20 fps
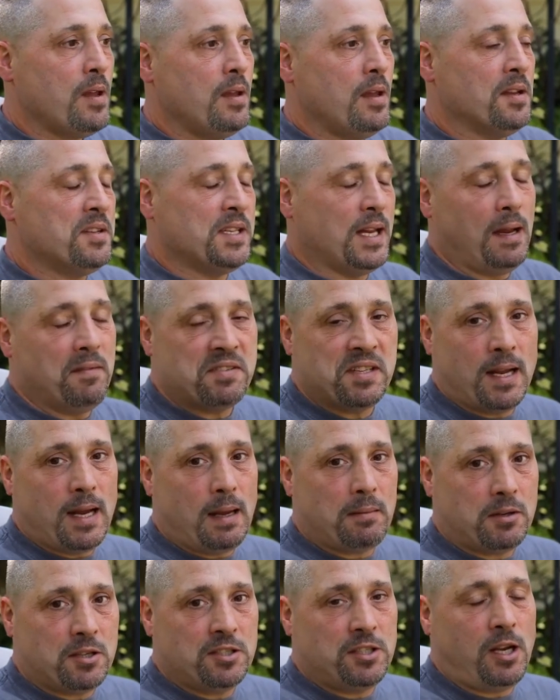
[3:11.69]
It saves
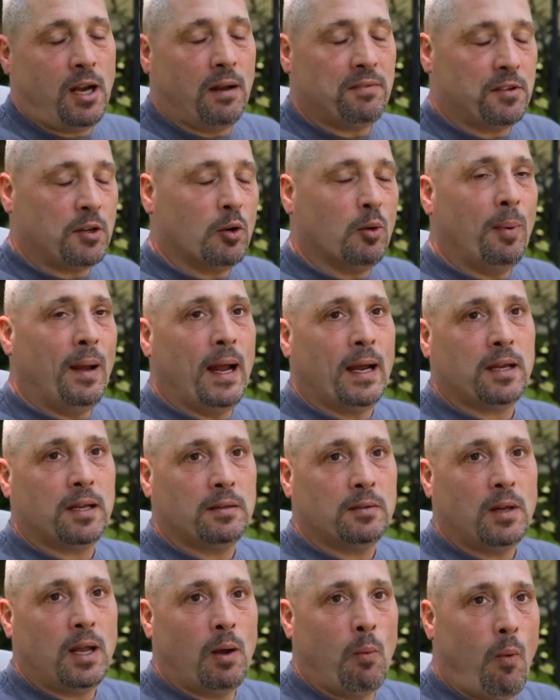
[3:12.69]
time because you don't have to go back
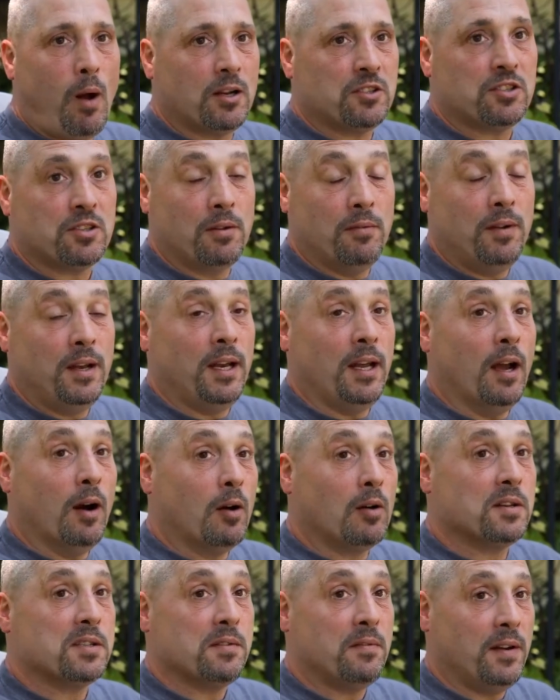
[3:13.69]
and watch the video,
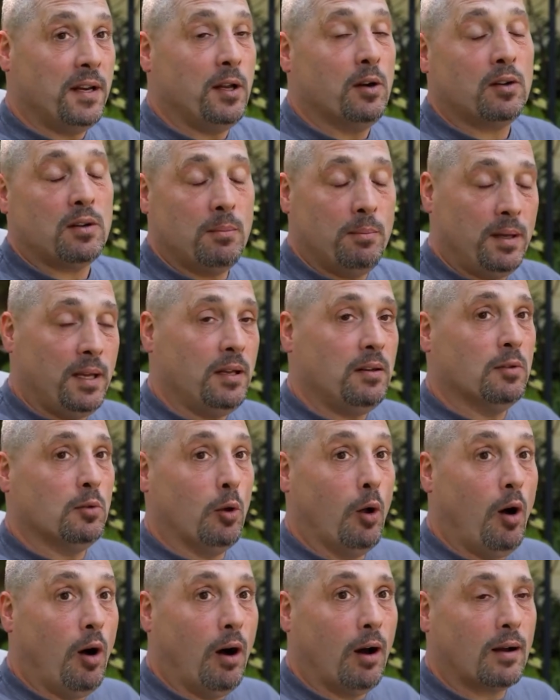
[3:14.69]
because the video can be
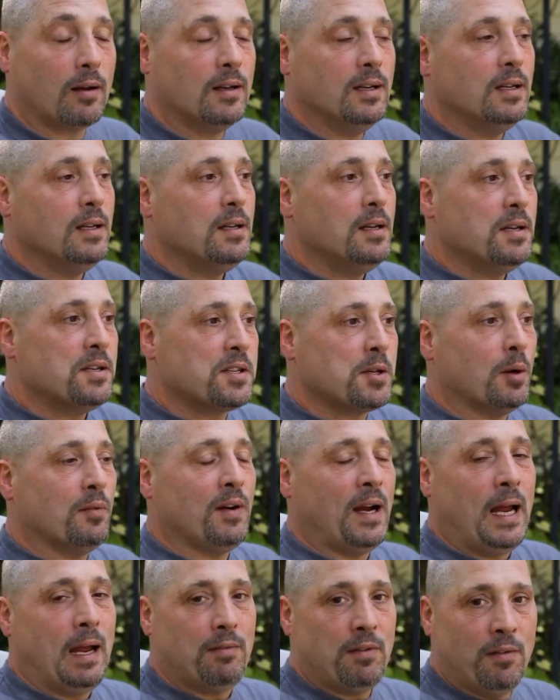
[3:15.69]
long. So if
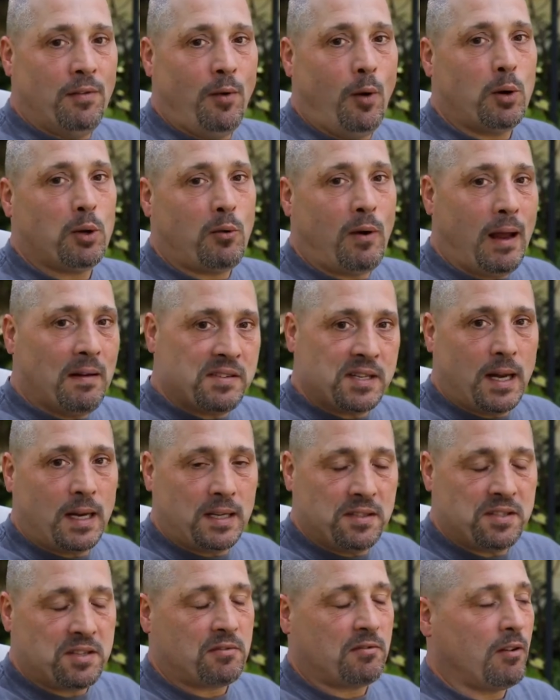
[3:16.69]
I have the photographs, I
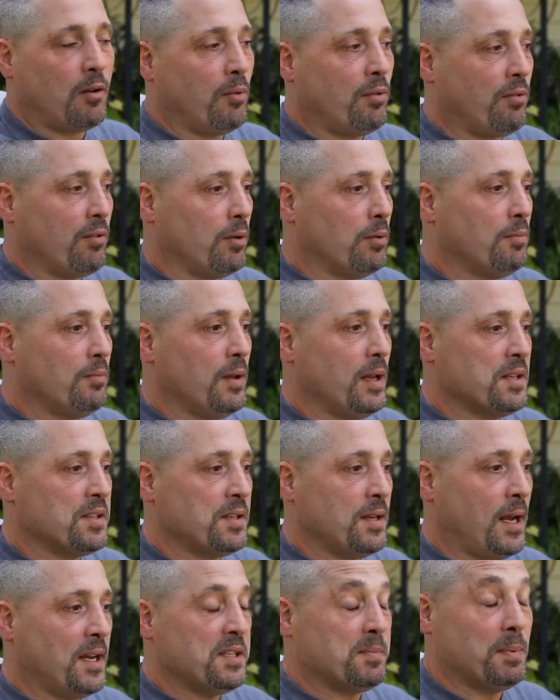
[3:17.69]
can scroll through.
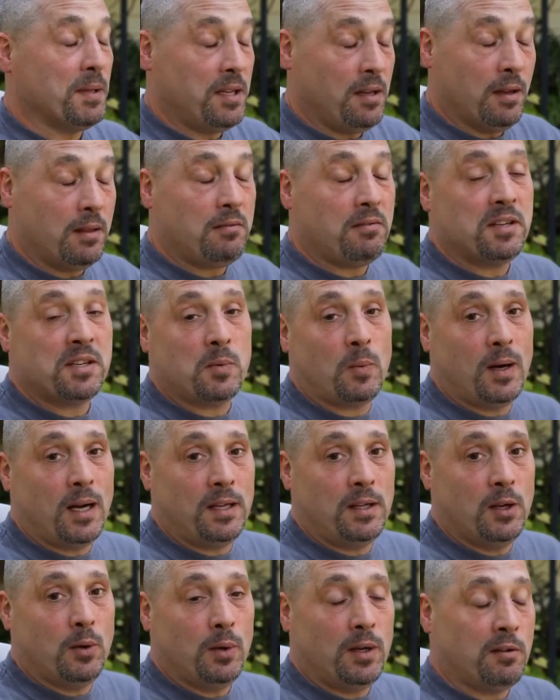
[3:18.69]
It's nice. But the other reason why I
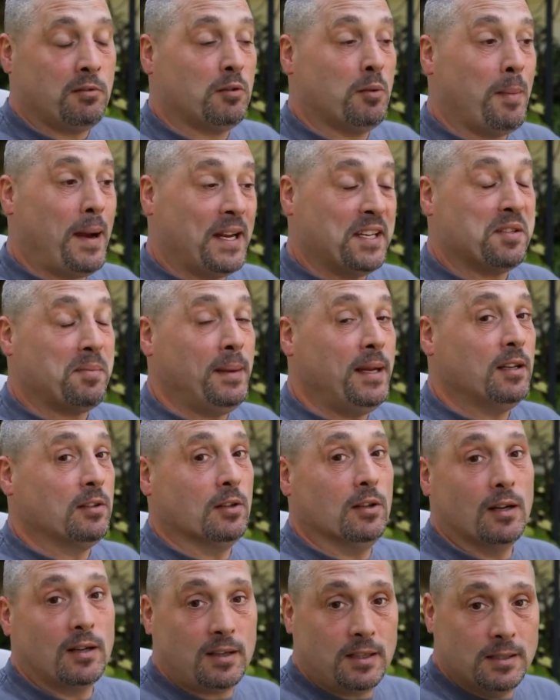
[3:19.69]
do it, it reminds me to
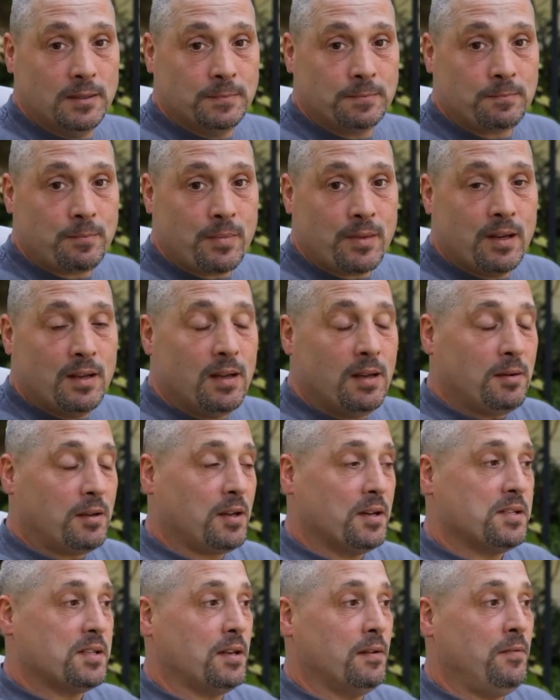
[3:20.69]
look.
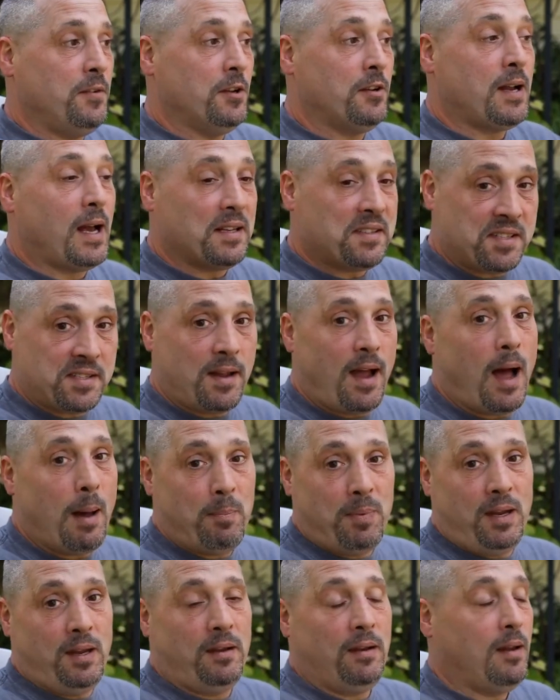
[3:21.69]
Because if you're not
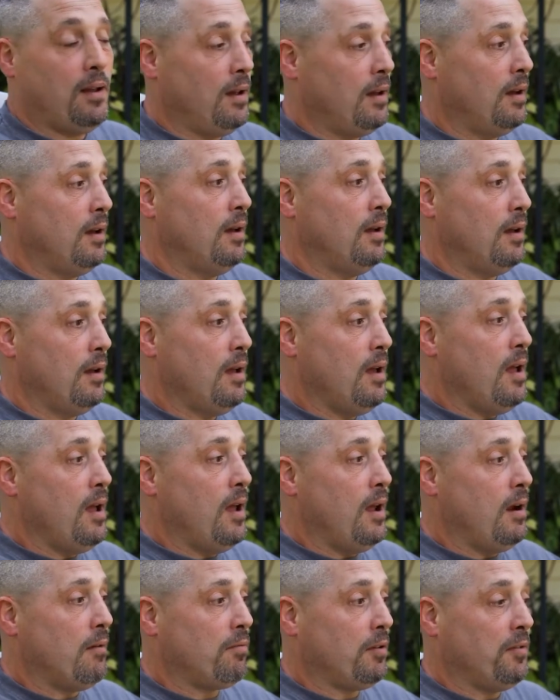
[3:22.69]
stopping
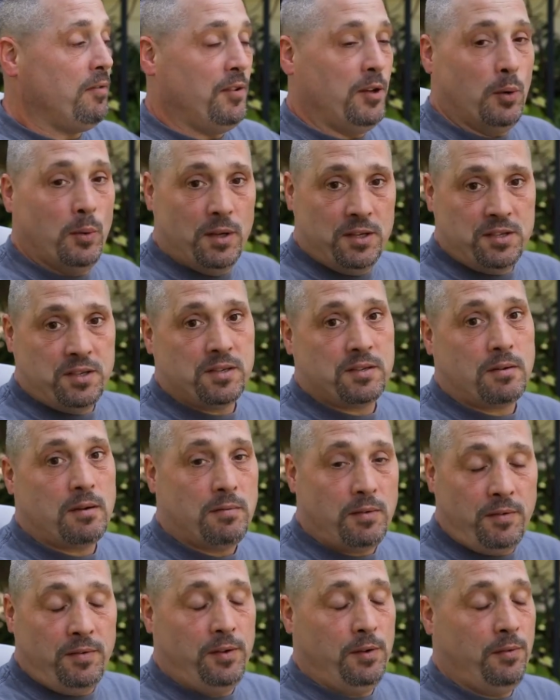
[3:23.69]
every few inches or
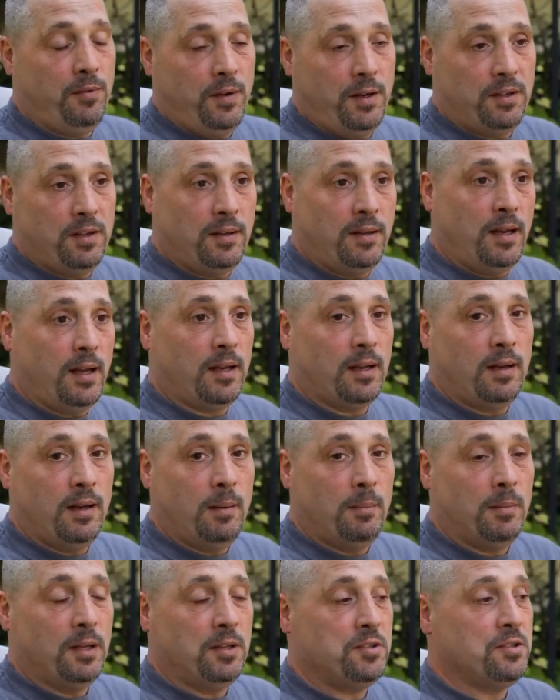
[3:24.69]
every few feet to take an
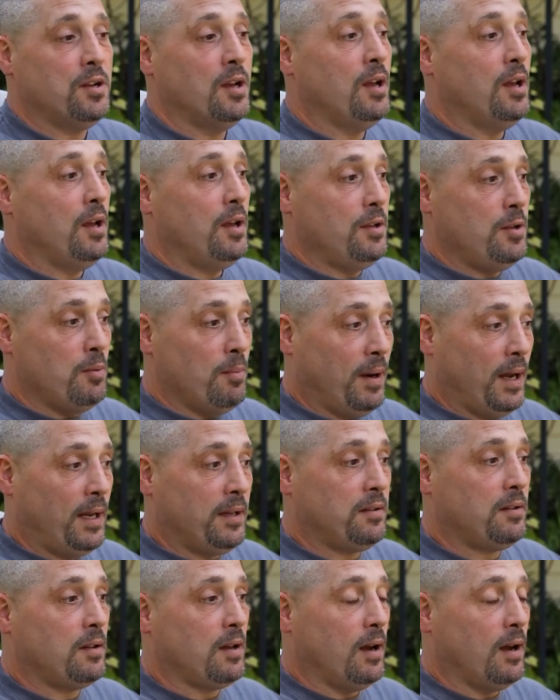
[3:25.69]
image, you might